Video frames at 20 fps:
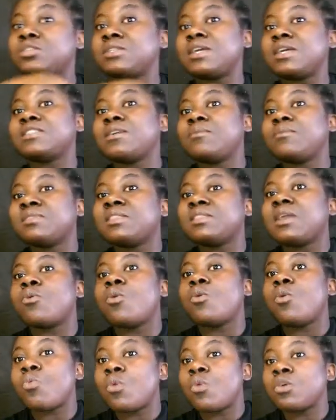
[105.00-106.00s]
like something I
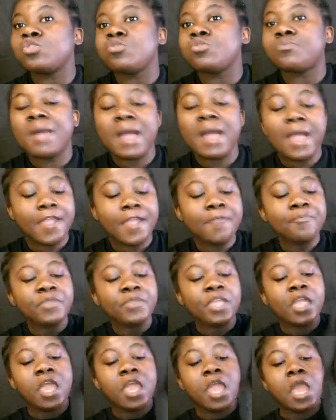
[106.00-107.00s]
would want to buy.
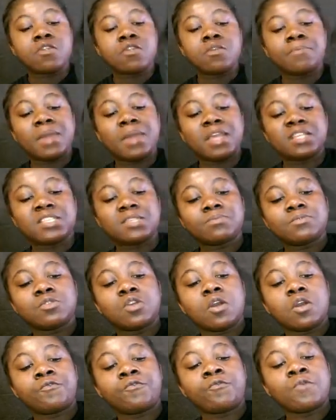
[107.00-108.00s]
It reminds me
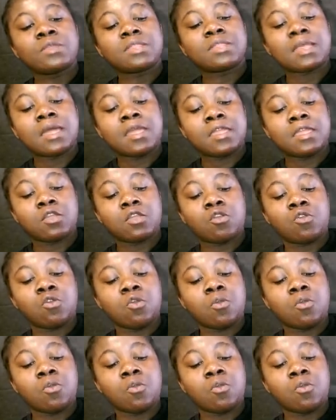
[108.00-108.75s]
of when I